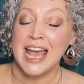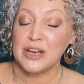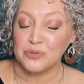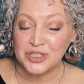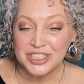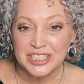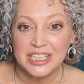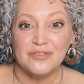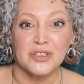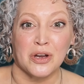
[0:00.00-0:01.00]
and
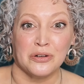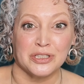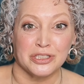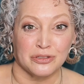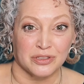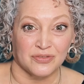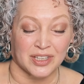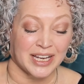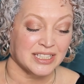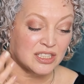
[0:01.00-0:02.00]
receive your own intuitive
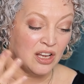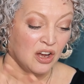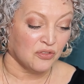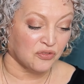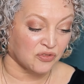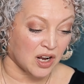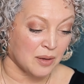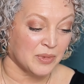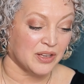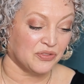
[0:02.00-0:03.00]
guidance
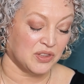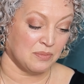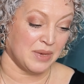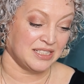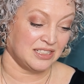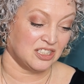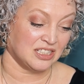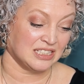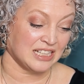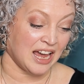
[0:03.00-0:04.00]
from the
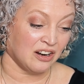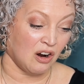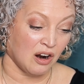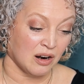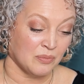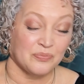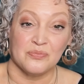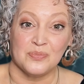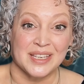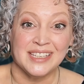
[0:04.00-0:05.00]
messages that are
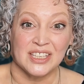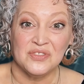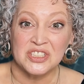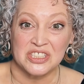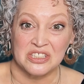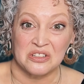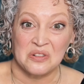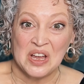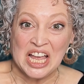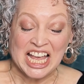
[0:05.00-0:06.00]
being given to you